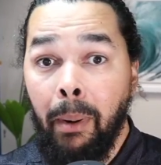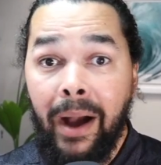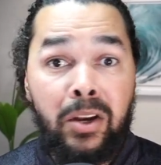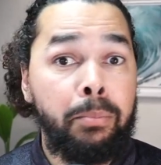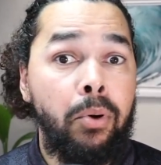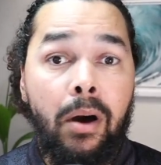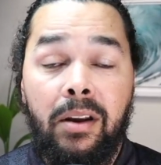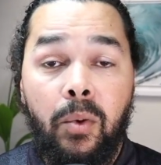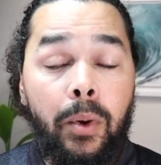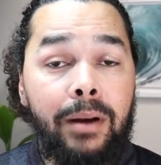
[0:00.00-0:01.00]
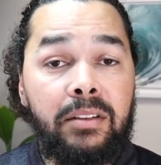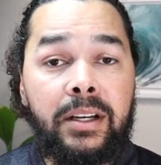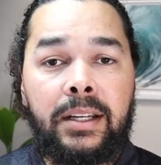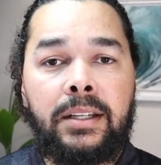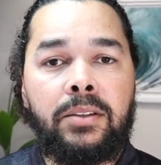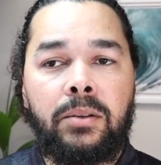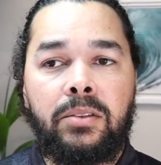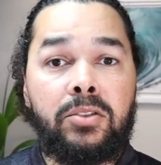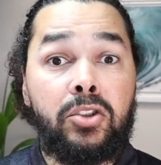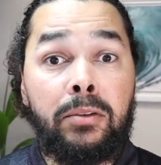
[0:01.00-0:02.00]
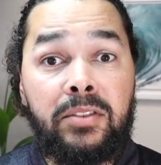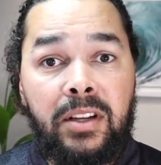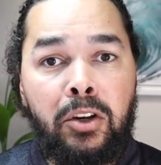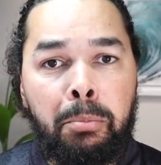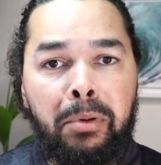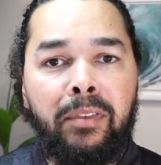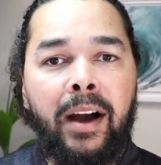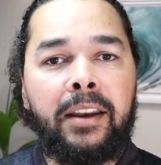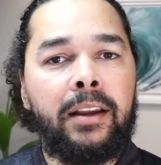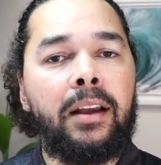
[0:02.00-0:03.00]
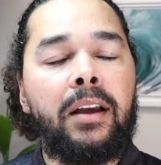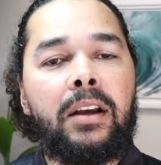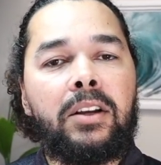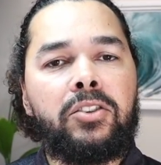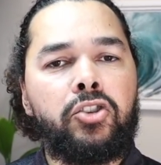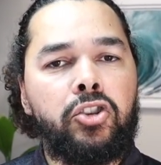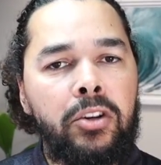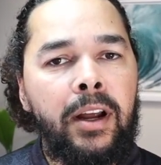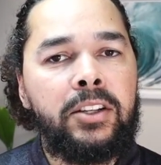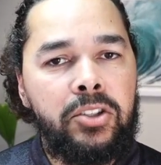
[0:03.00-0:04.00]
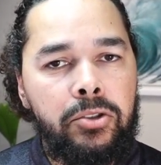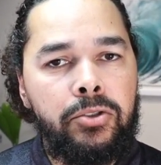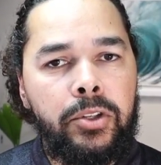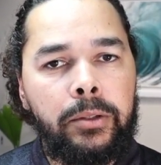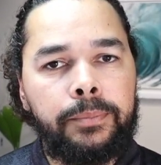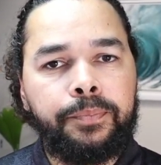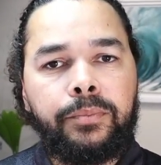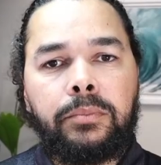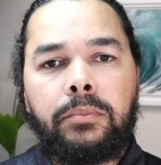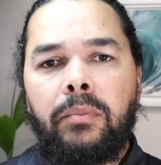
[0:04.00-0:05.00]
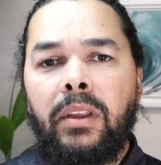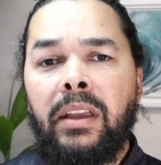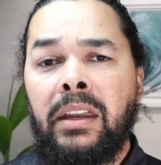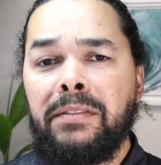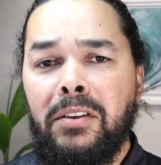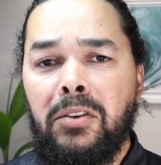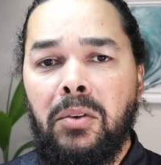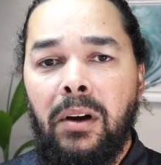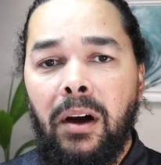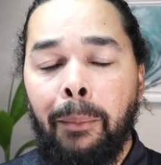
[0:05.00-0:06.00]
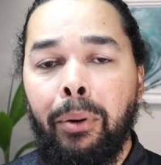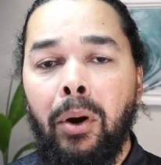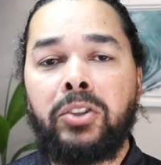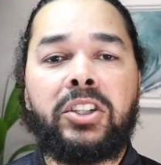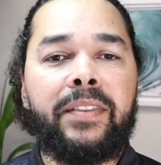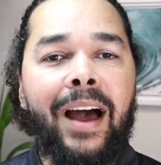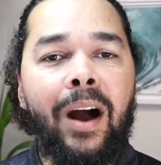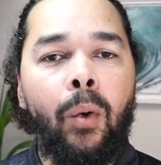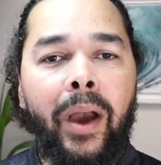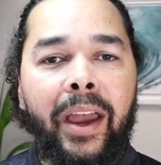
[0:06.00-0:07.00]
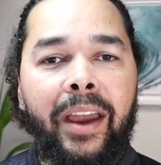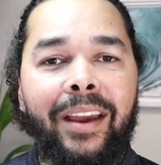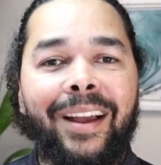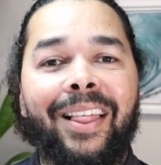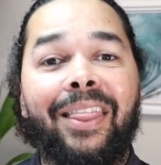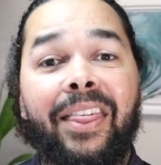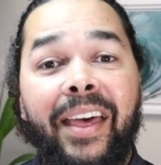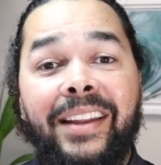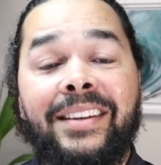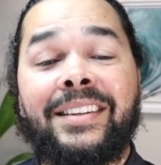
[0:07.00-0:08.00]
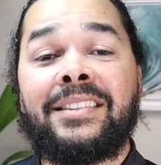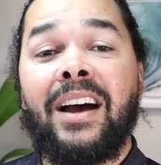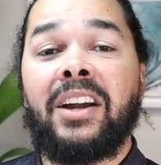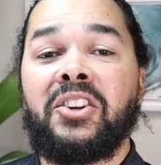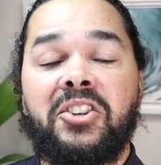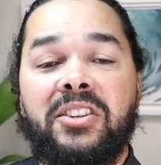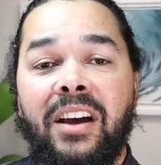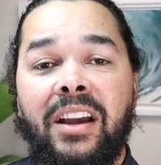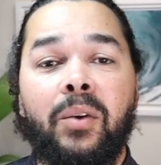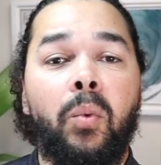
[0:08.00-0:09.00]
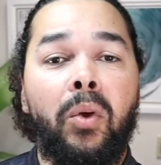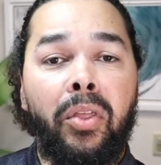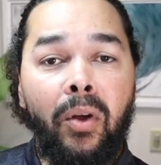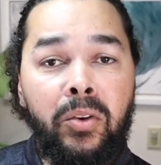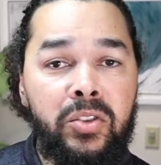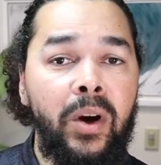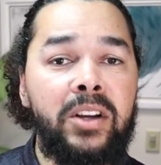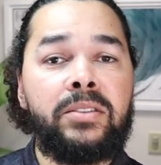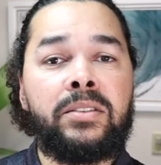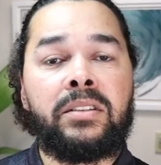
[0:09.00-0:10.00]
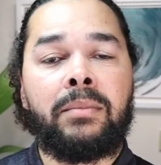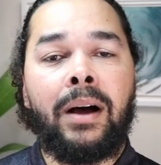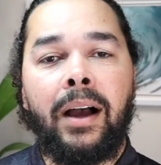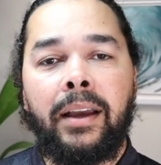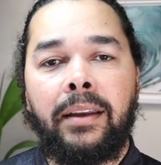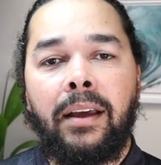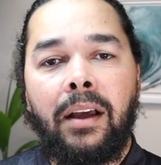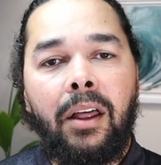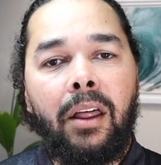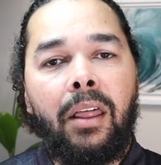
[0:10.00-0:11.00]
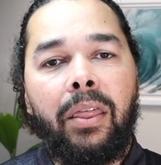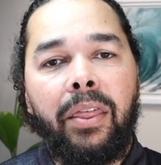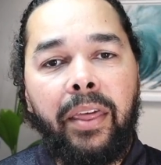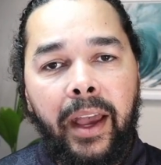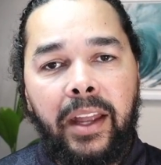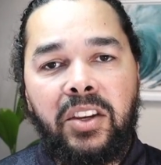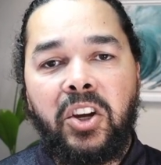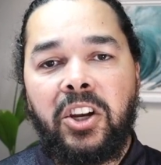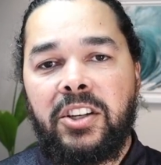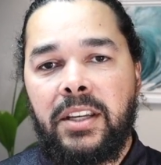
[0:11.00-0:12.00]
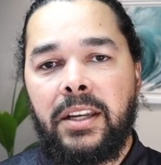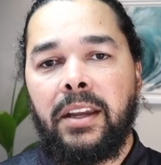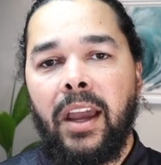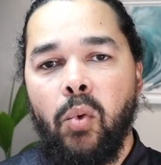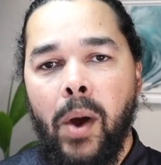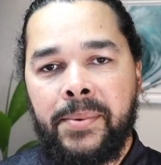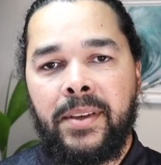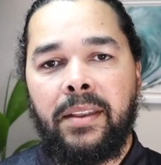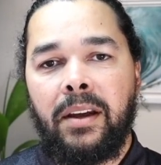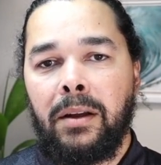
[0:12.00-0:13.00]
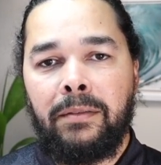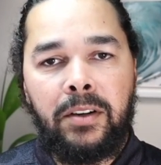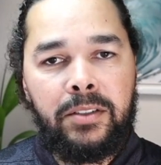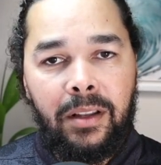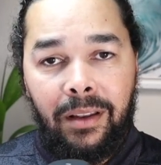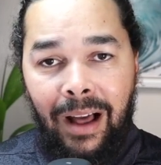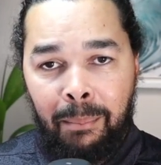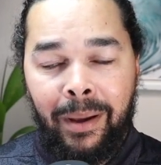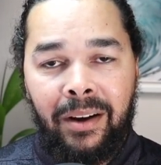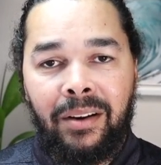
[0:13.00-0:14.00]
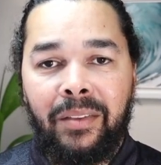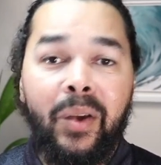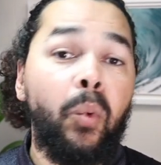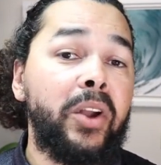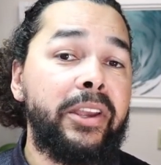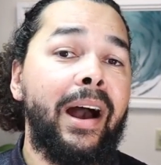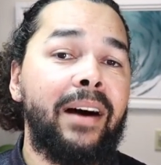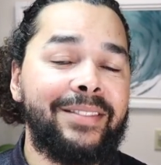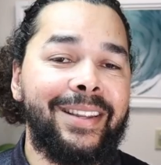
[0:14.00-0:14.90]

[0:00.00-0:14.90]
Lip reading: buy your product, whatever it is, or service that you're providing. Should I choose you? And if you approach it that way, then design your site with those questions in mind, then you're going to see a website that converts a lot better than what you have